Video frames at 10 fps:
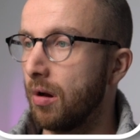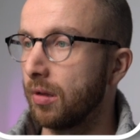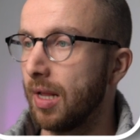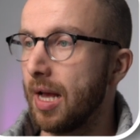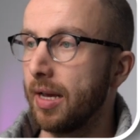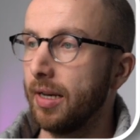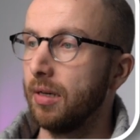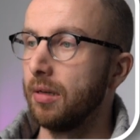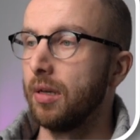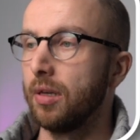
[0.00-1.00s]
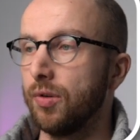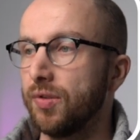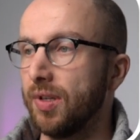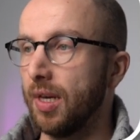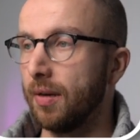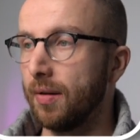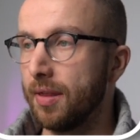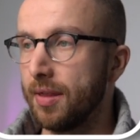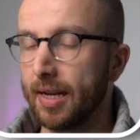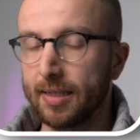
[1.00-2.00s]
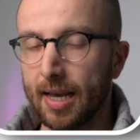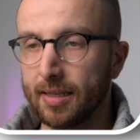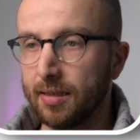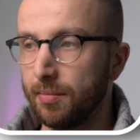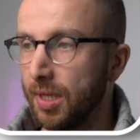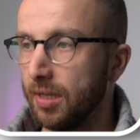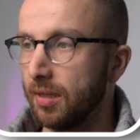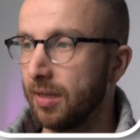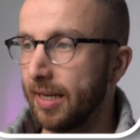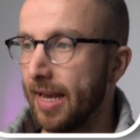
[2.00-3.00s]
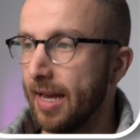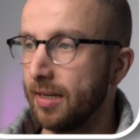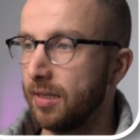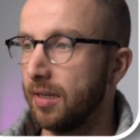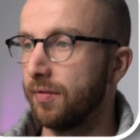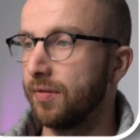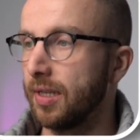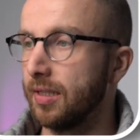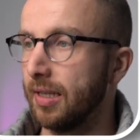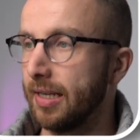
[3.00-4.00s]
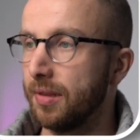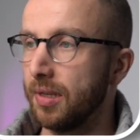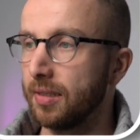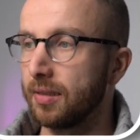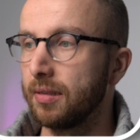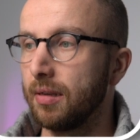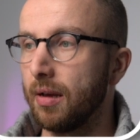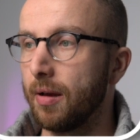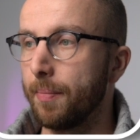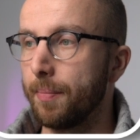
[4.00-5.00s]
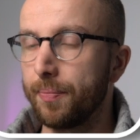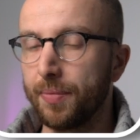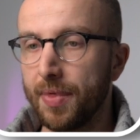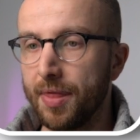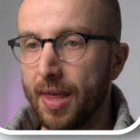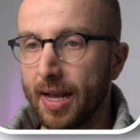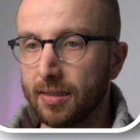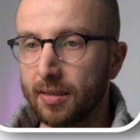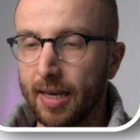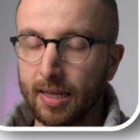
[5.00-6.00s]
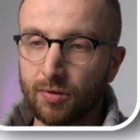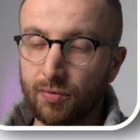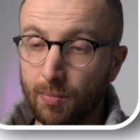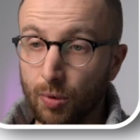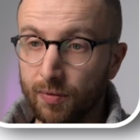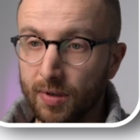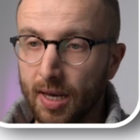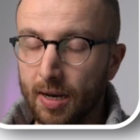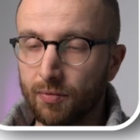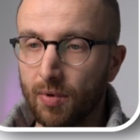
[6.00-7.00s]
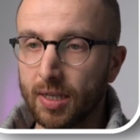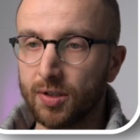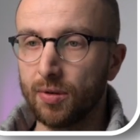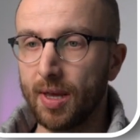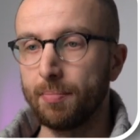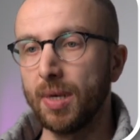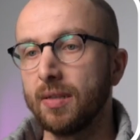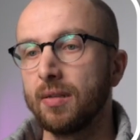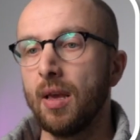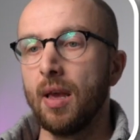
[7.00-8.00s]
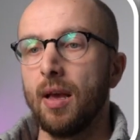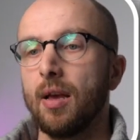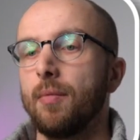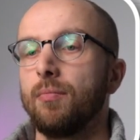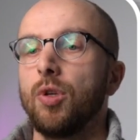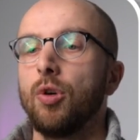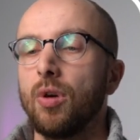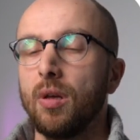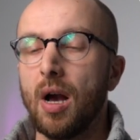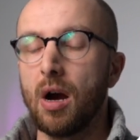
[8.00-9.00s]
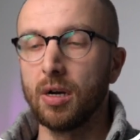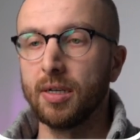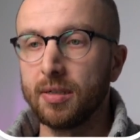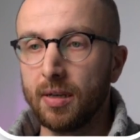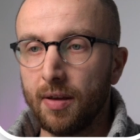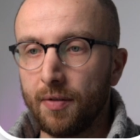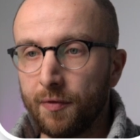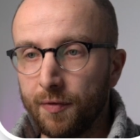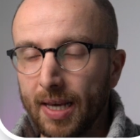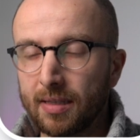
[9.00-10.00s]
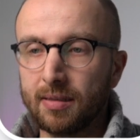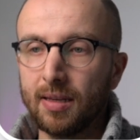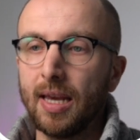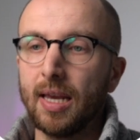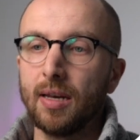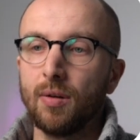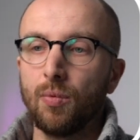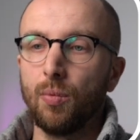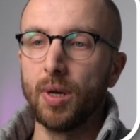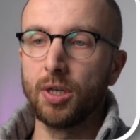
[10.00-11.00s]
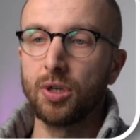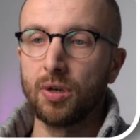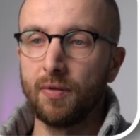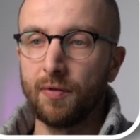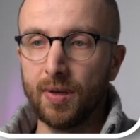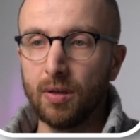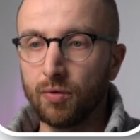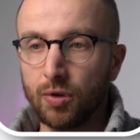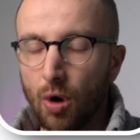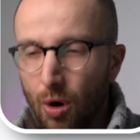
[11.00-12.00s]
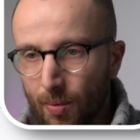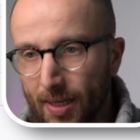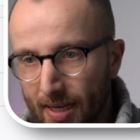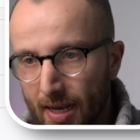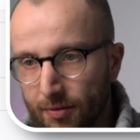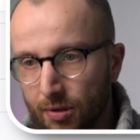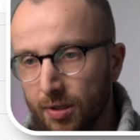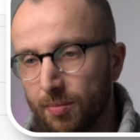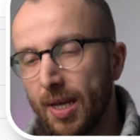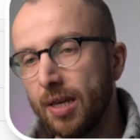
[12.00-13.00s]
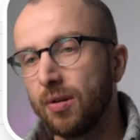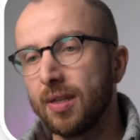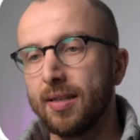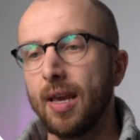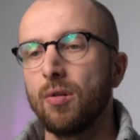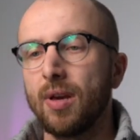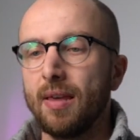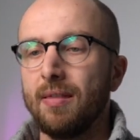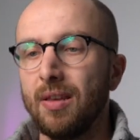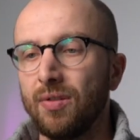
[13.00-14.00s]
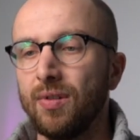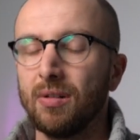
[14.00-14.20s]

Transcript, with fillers: online, you see that gets immediately added. If I delete this, um, that gets removed again, right? So that means um, you aren't fixed in which fields you always have to display, you can say, okay, this